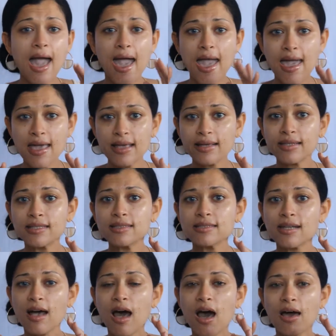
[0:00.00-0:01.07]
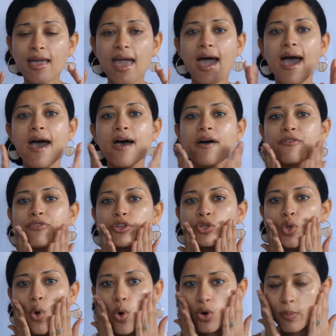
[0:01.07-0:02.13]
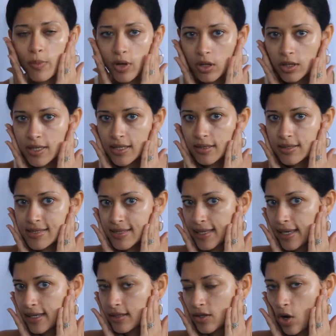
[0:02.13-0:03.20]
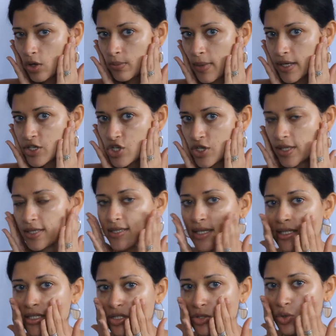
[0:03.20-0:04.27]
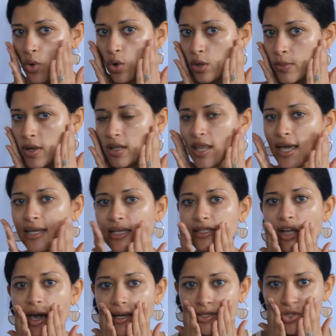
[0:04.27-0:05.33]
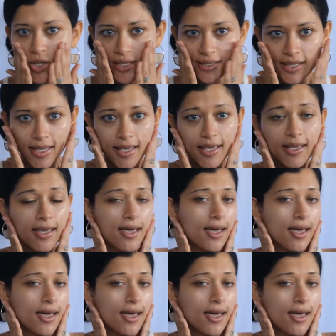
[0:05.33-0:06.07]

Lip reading: And I have normal skin on my cheeks. It's normal, I need hydrating